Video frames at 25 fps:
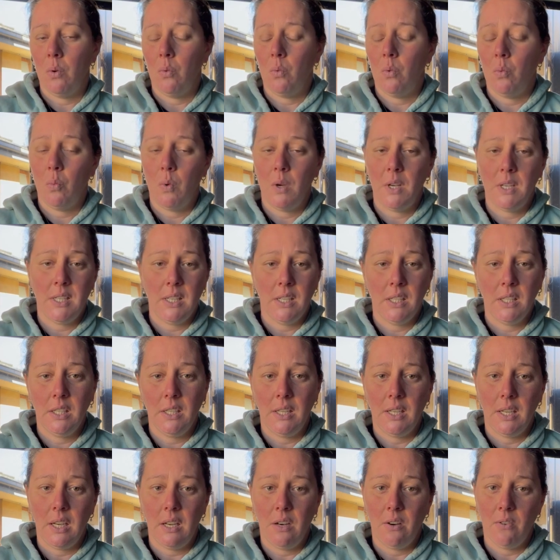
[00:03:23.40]
we're
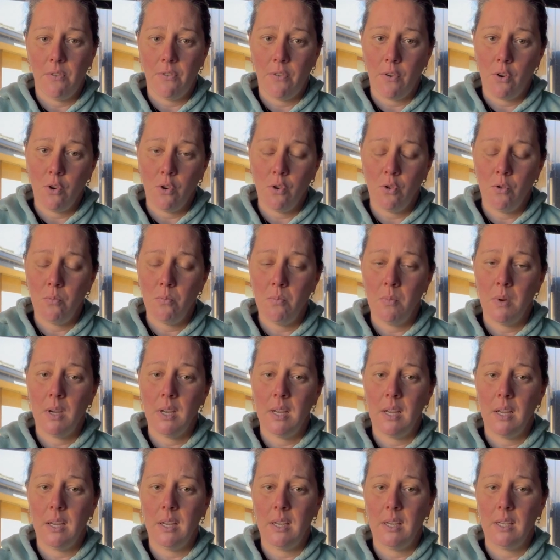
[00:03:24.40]
dealing in foam.
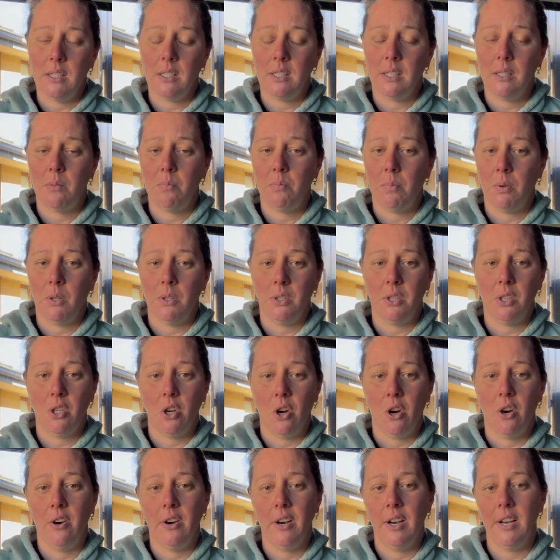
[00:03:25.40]
It's
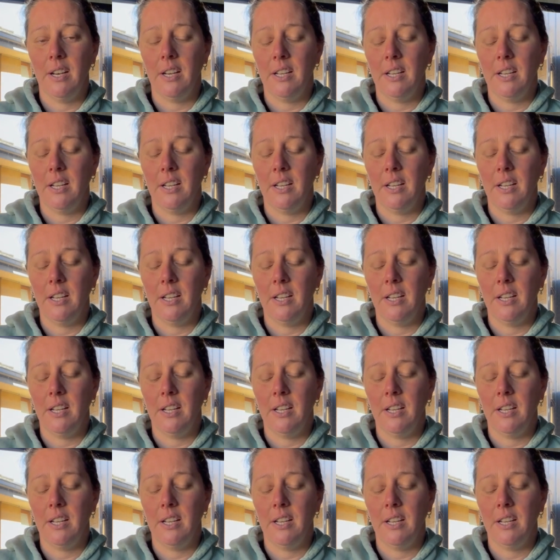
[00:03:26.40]
polystyrene.